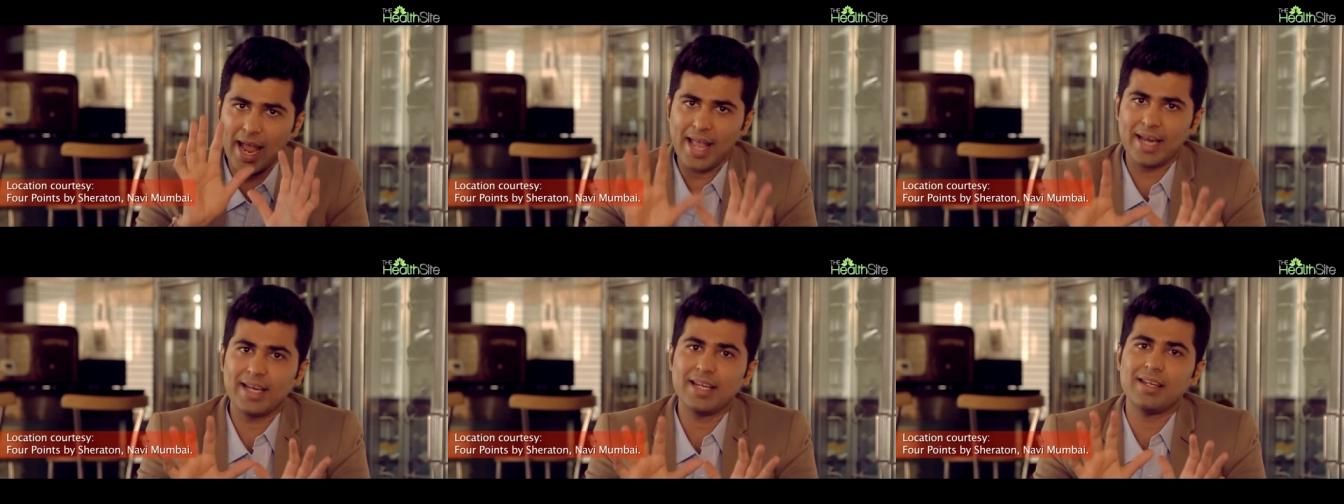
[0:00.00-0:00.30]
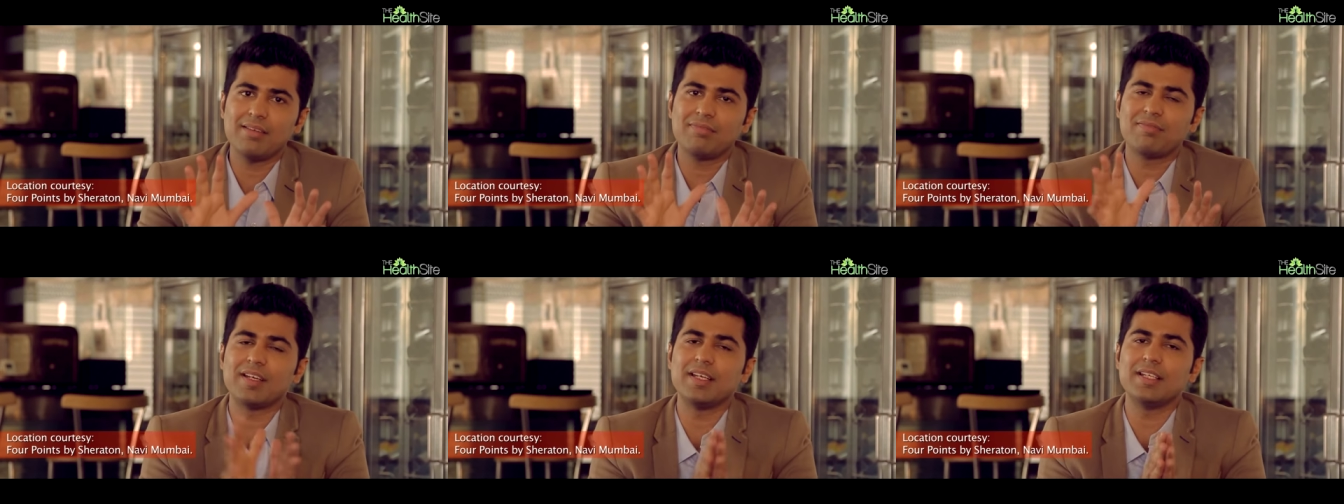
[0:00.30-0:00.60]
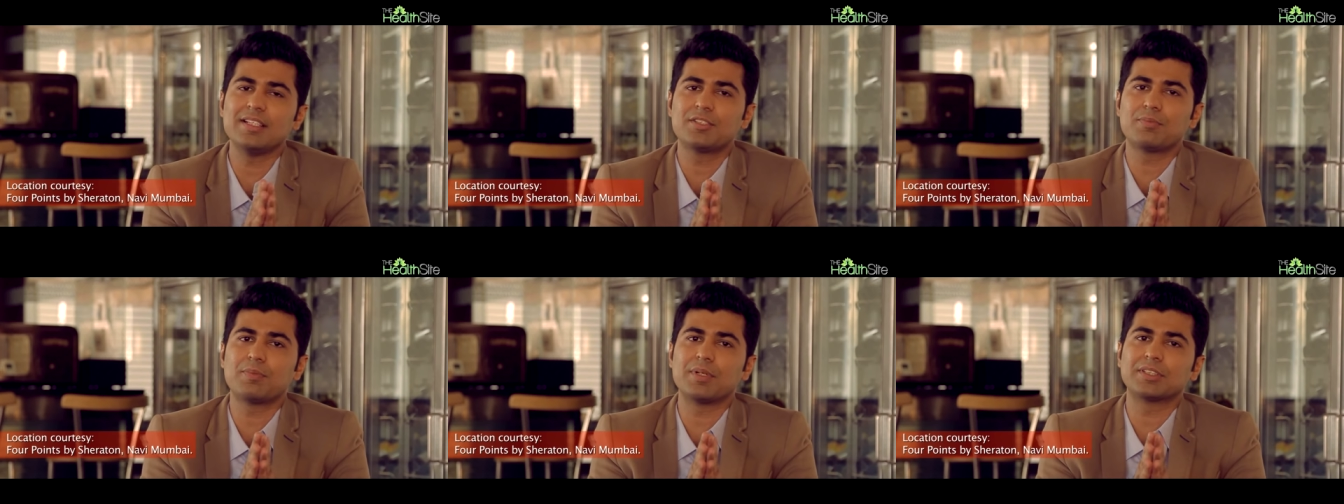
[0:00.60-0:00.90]
And if
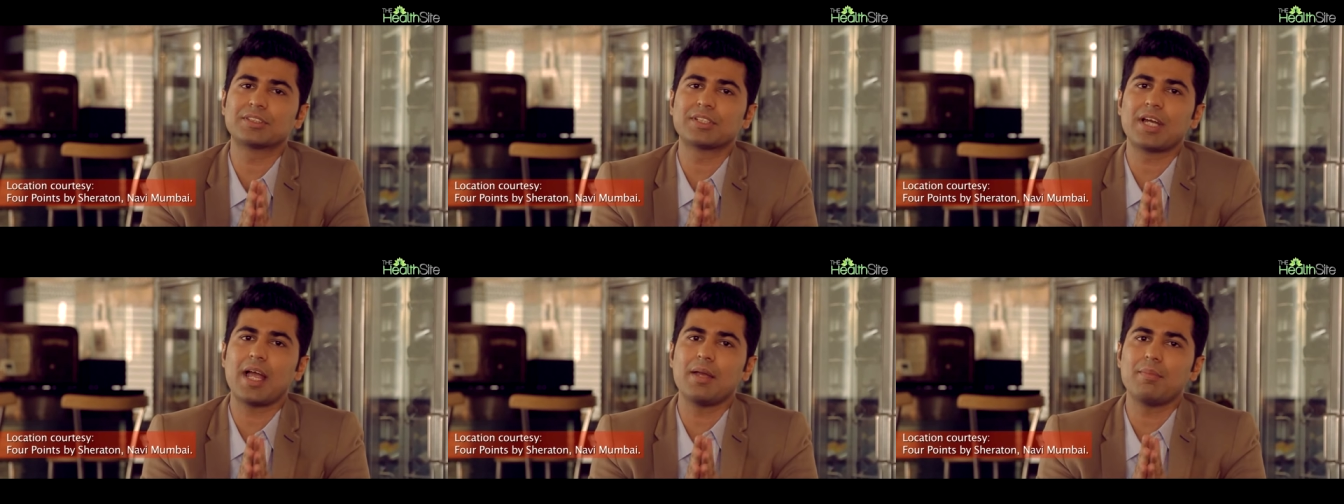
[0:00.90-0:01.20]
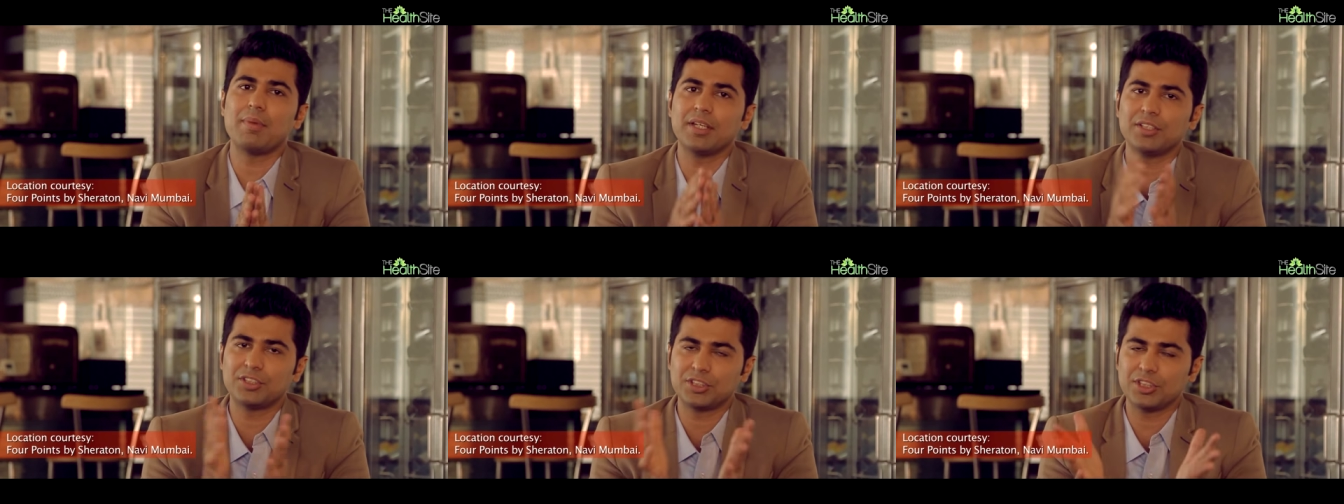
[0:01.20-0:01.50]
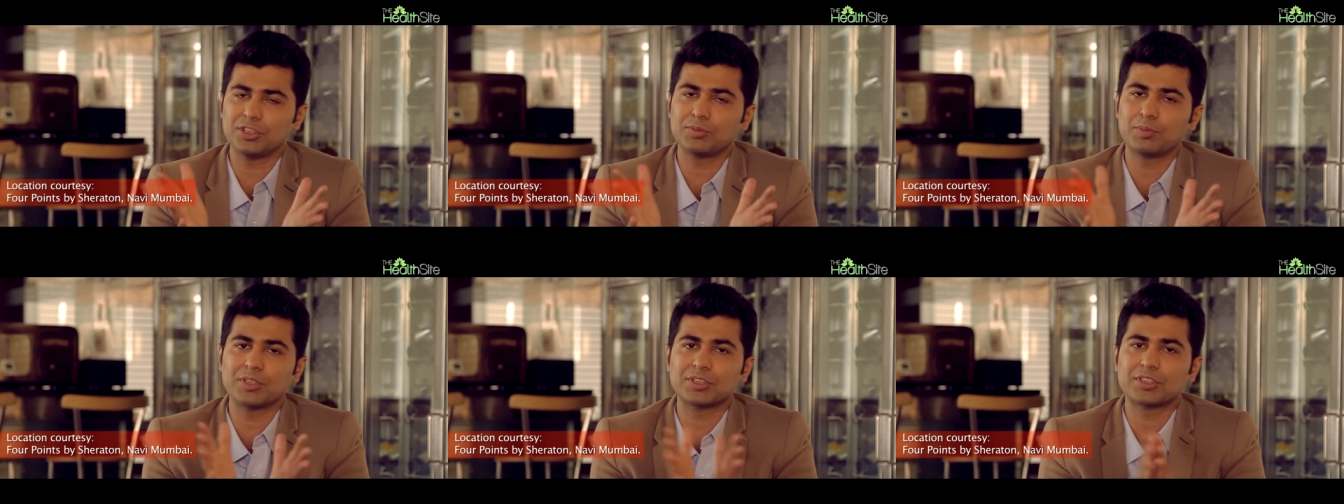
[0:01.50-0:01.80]
he's prescribing,
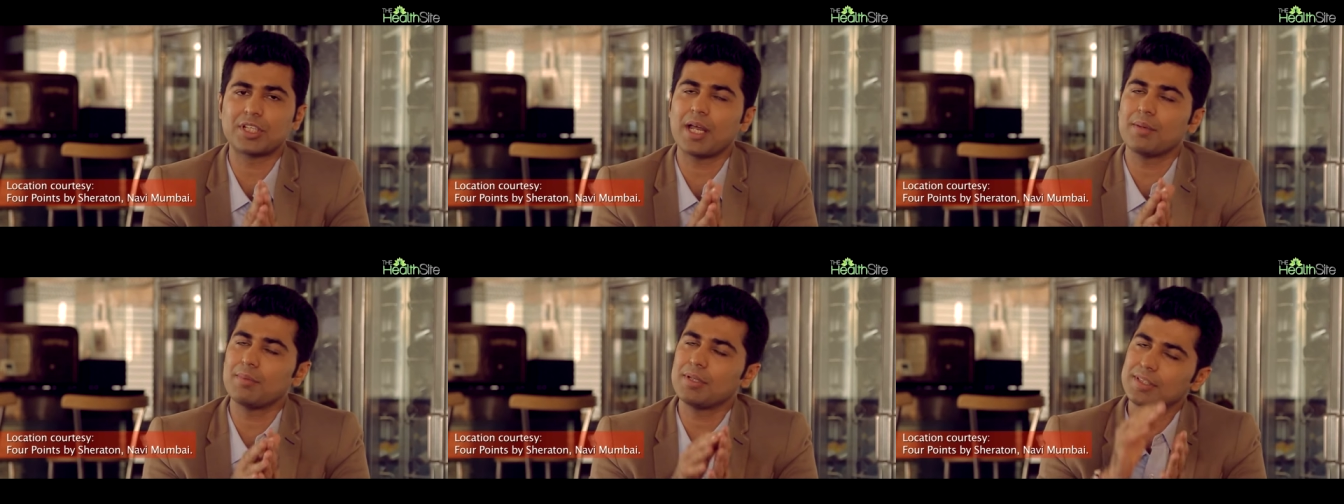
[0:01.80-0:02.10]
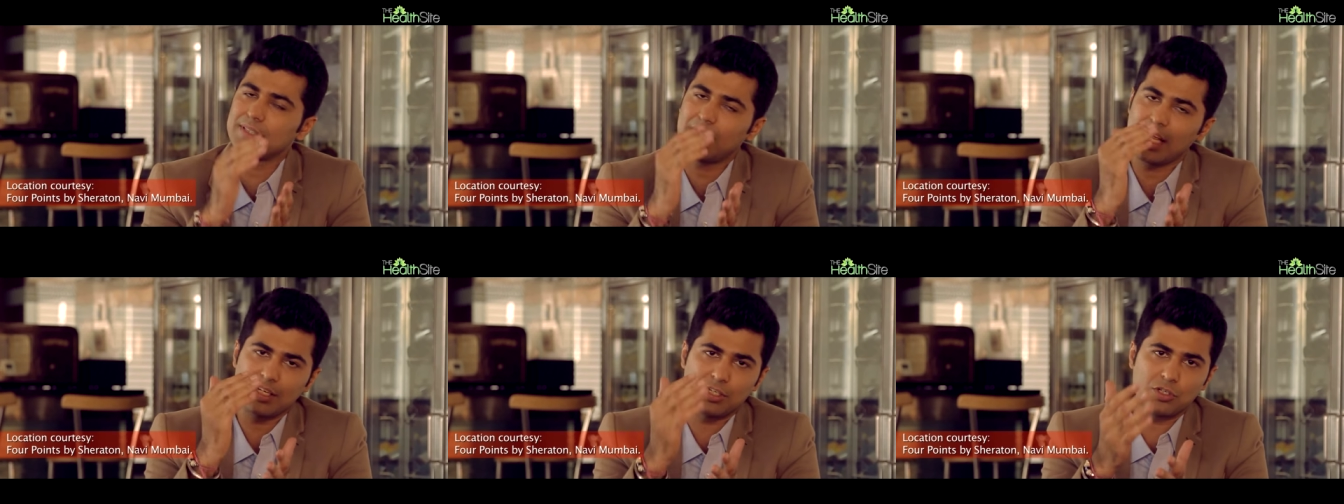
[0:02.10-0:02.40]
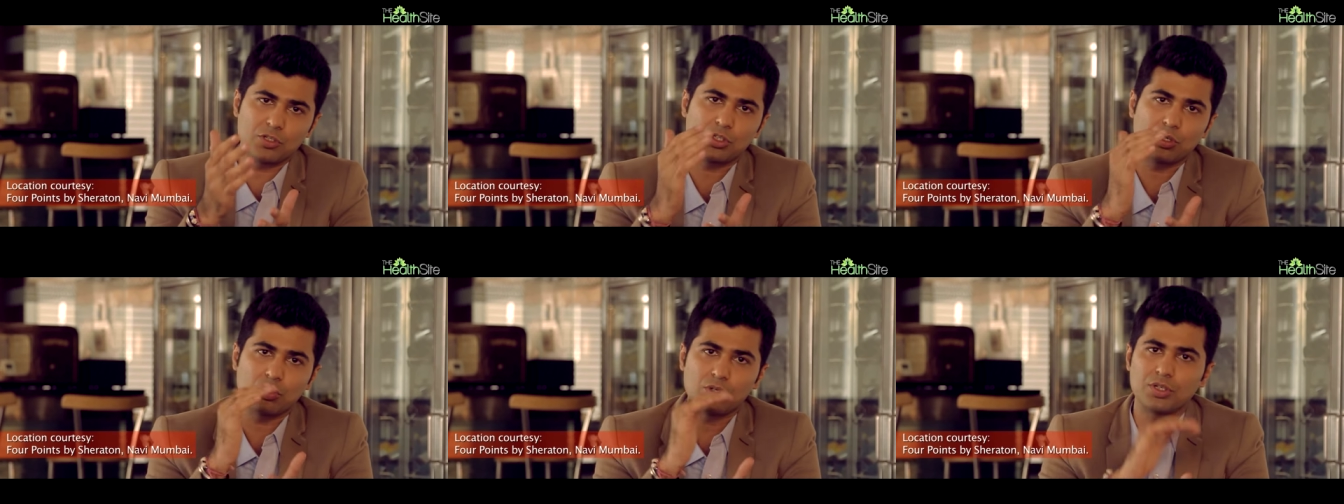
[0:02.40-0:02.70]
she's prescribing,
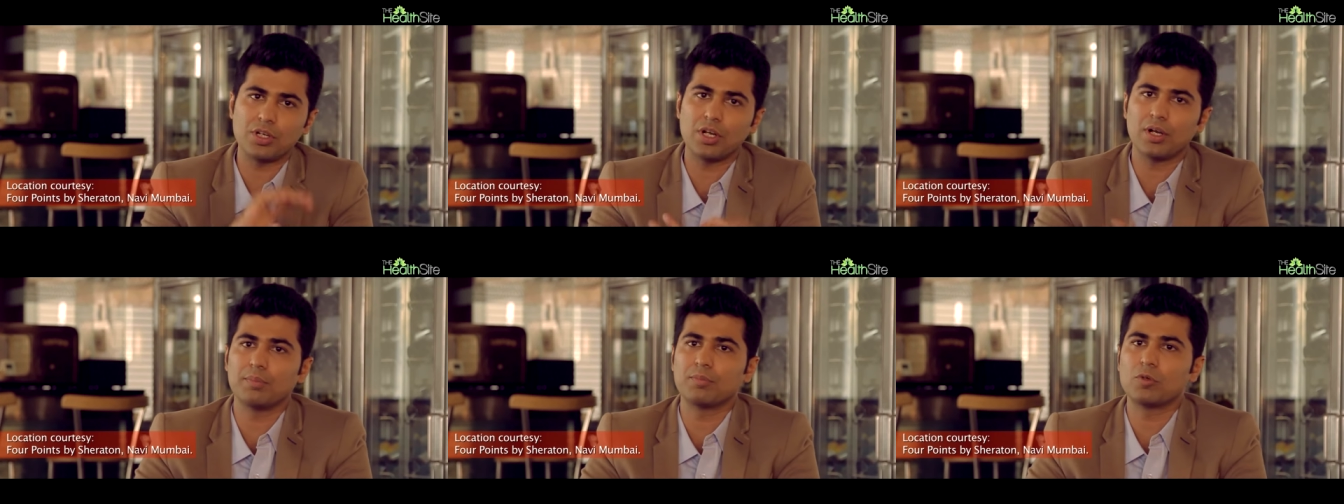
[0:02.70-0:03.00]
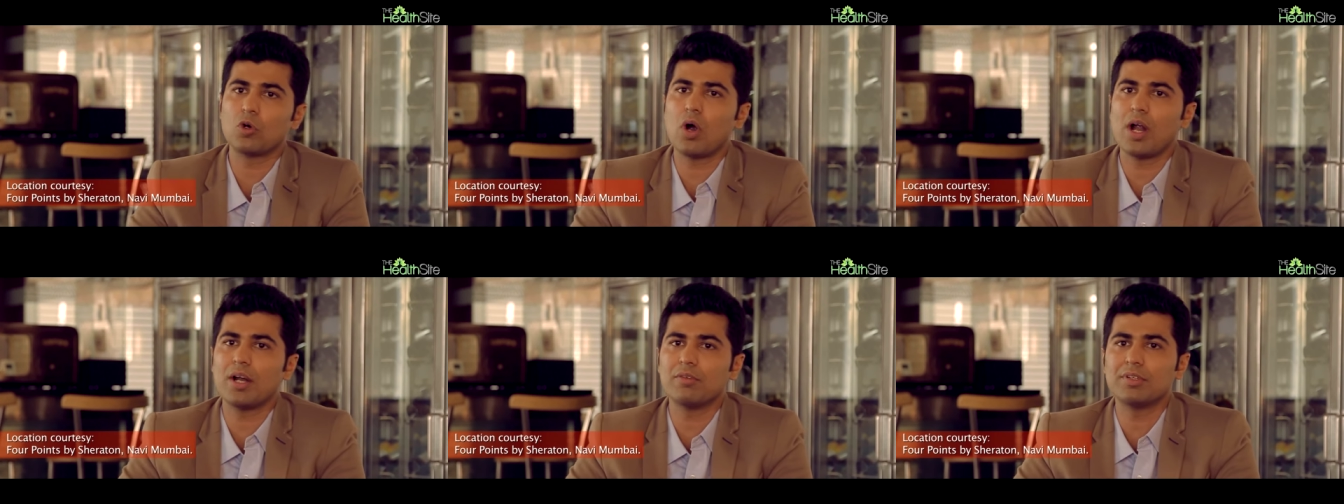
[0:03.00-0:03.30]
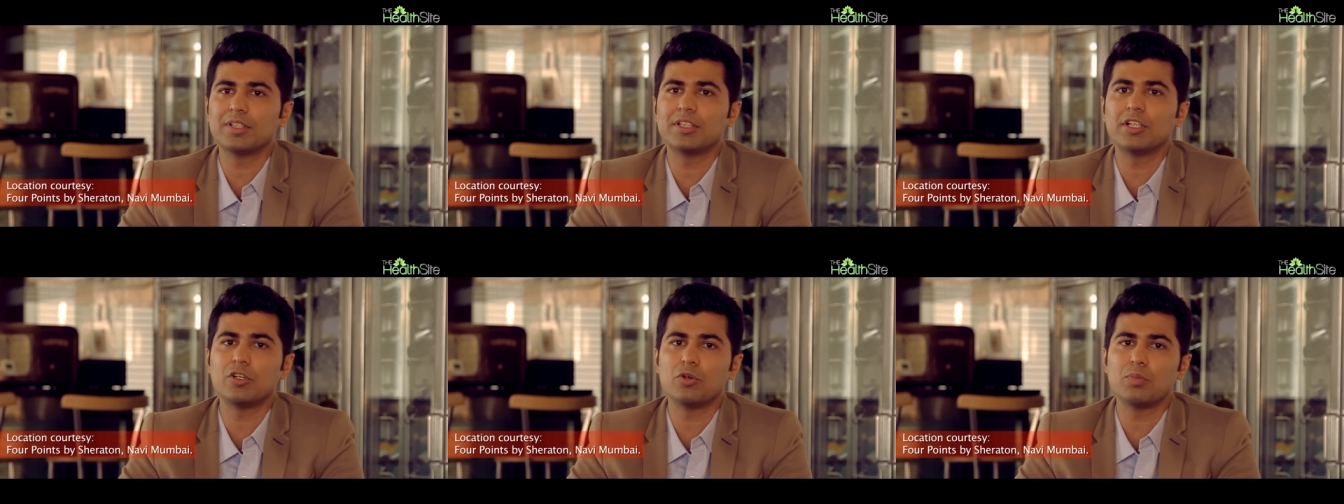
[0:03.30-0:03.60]
then you should go
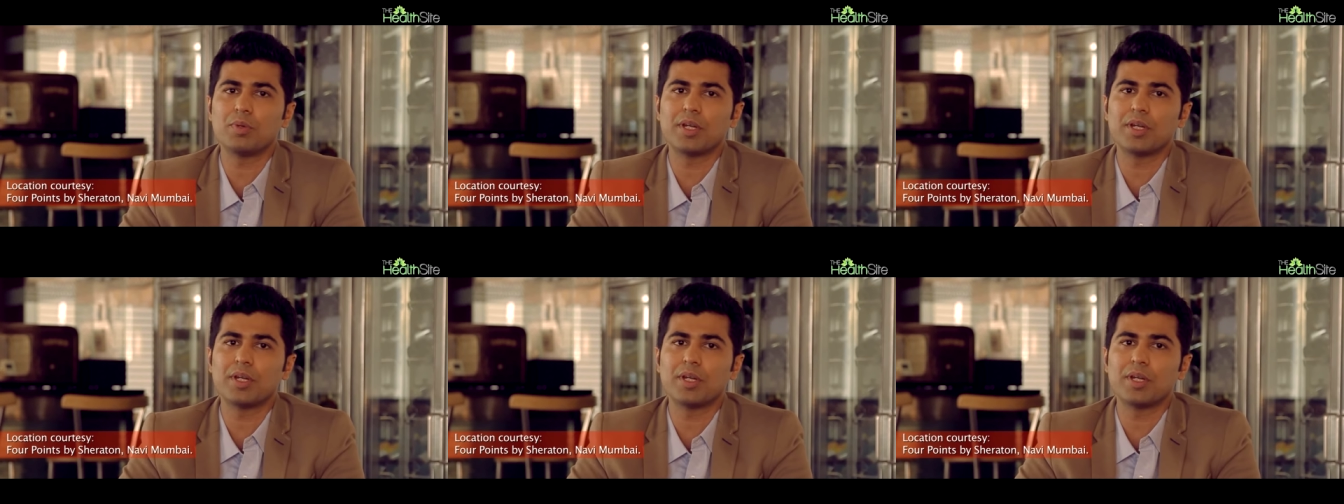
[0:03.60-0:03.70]
ahead with the